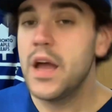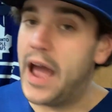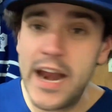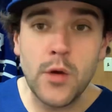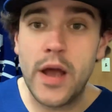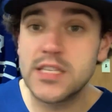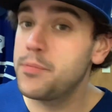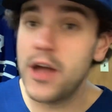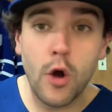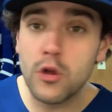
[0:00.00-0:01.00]
Anyways, they
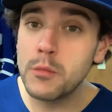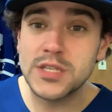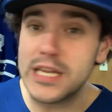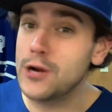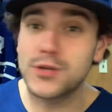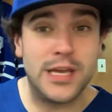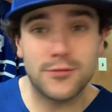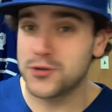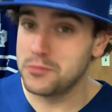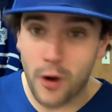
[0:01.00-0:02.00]
play Oklahoma City
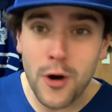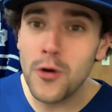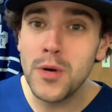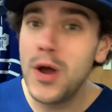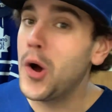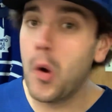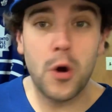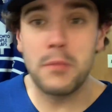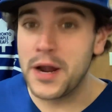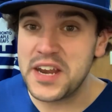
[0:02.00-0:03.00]
either tomorrow
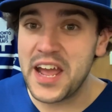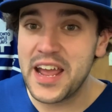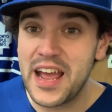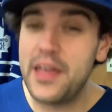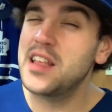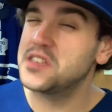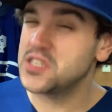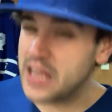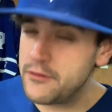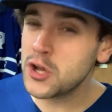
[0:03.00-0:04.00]
or Monday. I think it's a
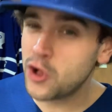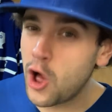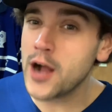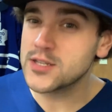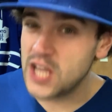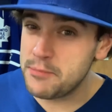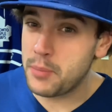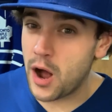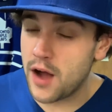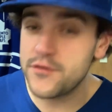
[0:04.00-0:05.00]
7 o'clock
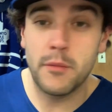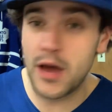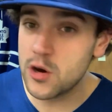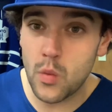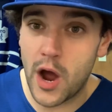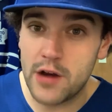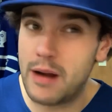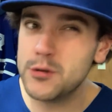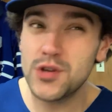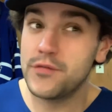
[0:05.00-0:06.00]
tip-off. No matter what,
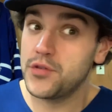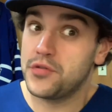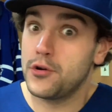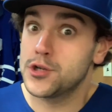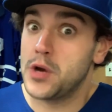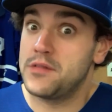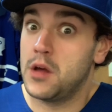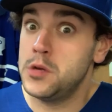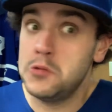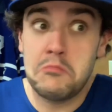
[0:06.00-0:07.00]
Raptors looking for the third straight
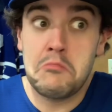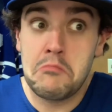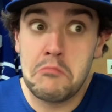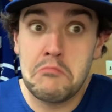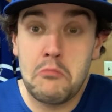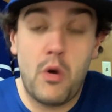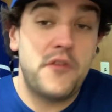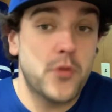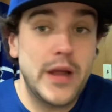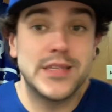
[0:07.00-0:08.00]
W. We'll
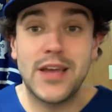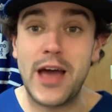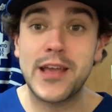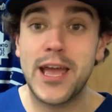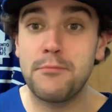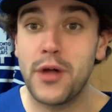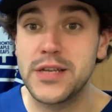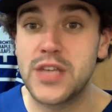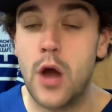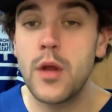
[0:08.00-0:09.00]
have to wait and see how that game
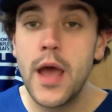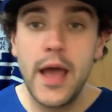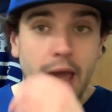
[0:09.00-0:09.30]
plays out.